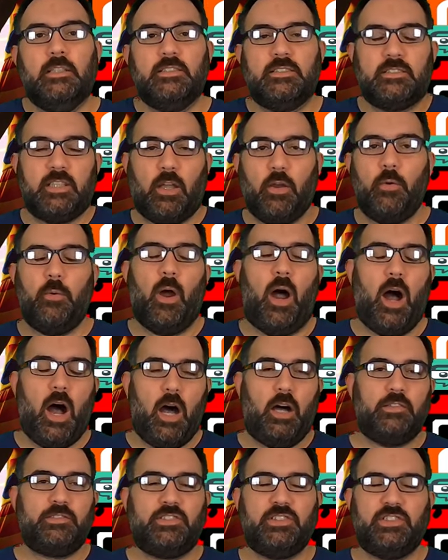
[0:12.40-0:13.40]
So,
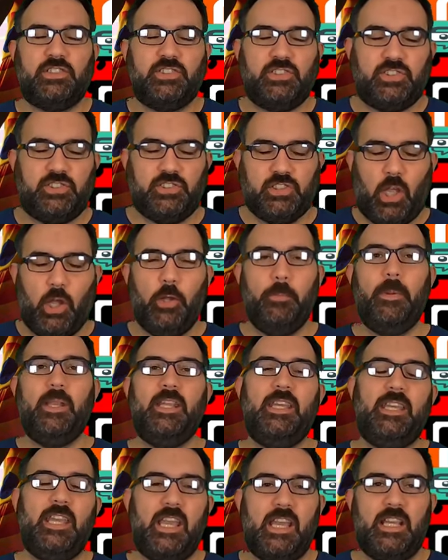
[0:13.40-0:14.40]
after so
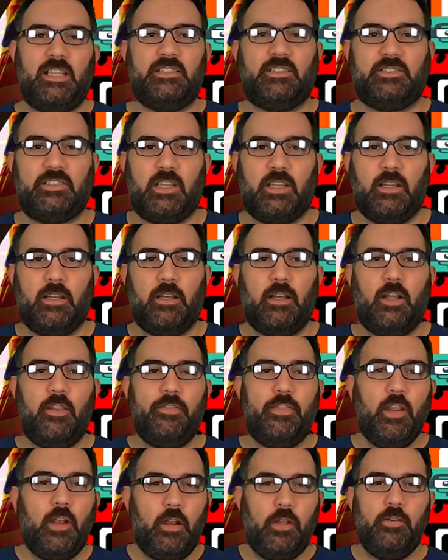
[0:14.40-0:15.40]
many years,
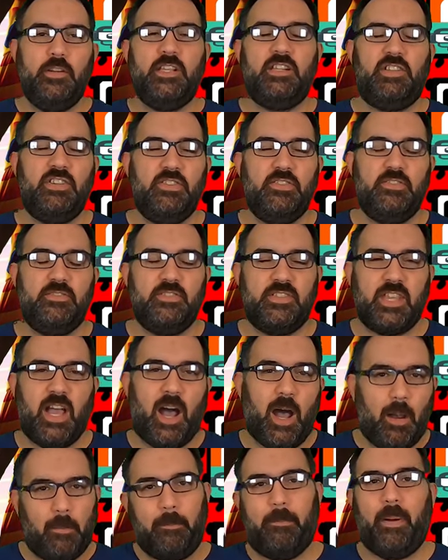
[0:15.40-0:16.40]
the Looney Tunes
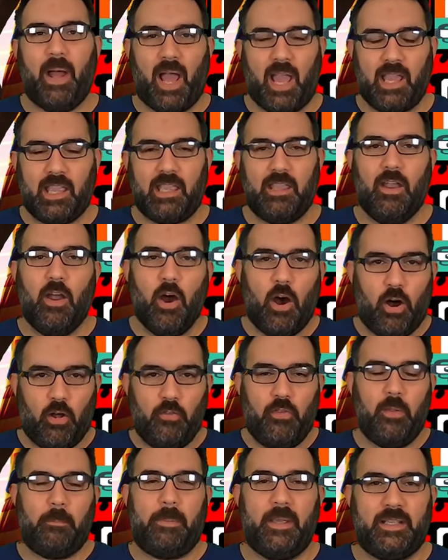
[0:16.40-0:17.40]
are back
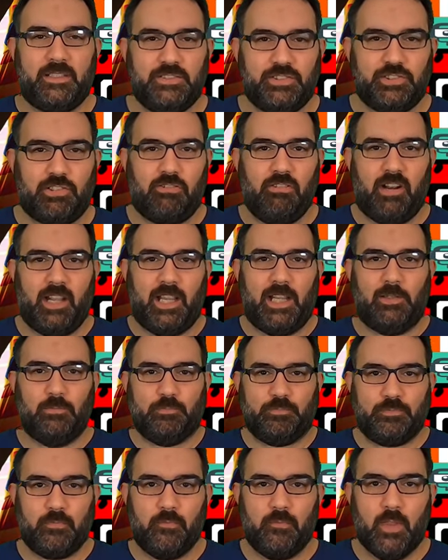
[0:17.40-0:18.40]
on the big
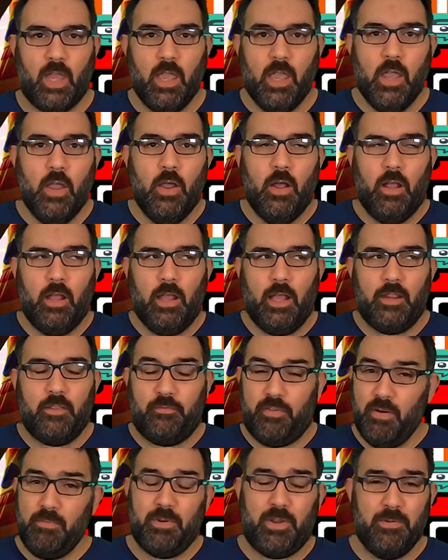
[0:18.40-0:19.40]
screen.
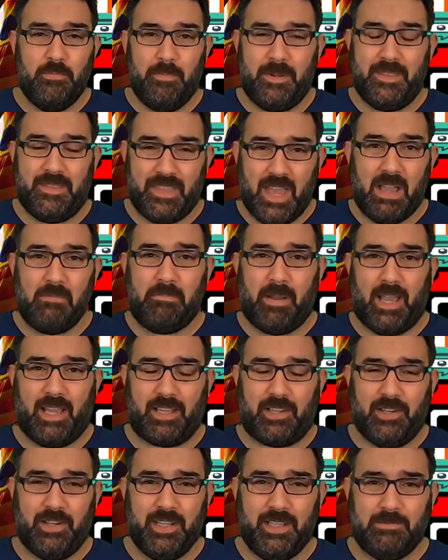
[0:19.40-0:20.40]
The film couldn't be that
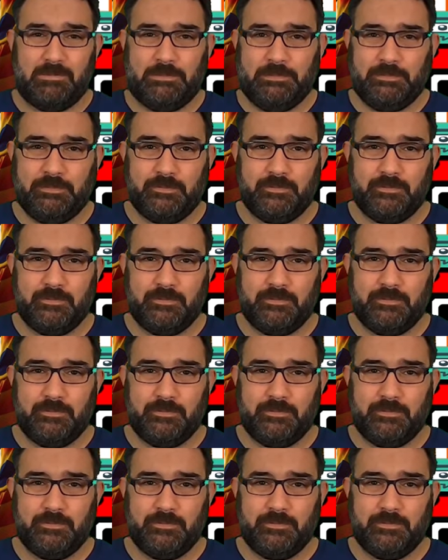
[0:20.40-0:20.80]
bad, could it?